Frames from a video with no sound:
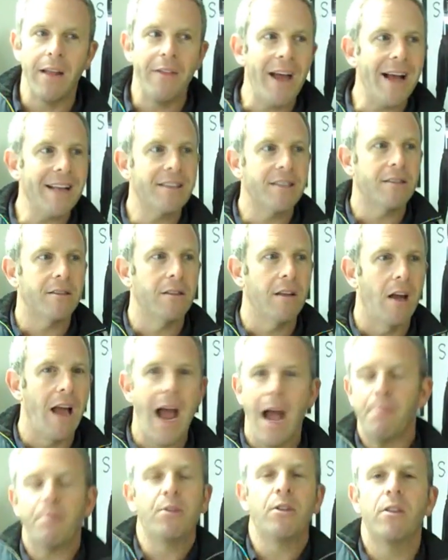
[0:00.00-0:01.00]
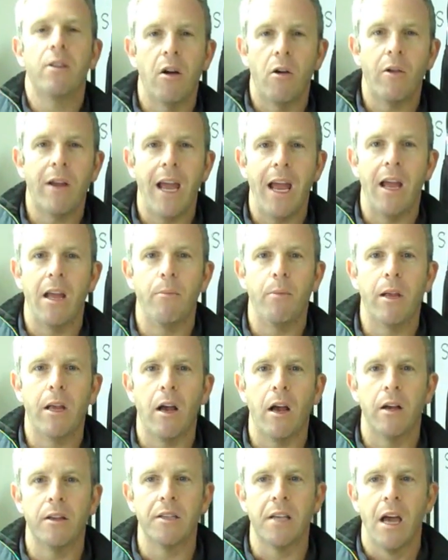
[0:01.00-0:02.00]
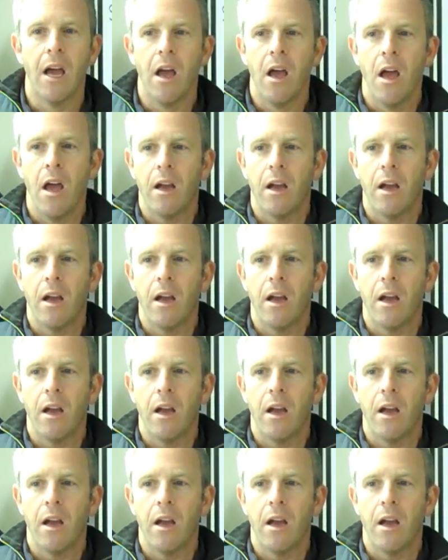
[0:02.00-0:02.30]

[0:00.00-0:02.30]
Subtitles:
And that's absolutely okay, because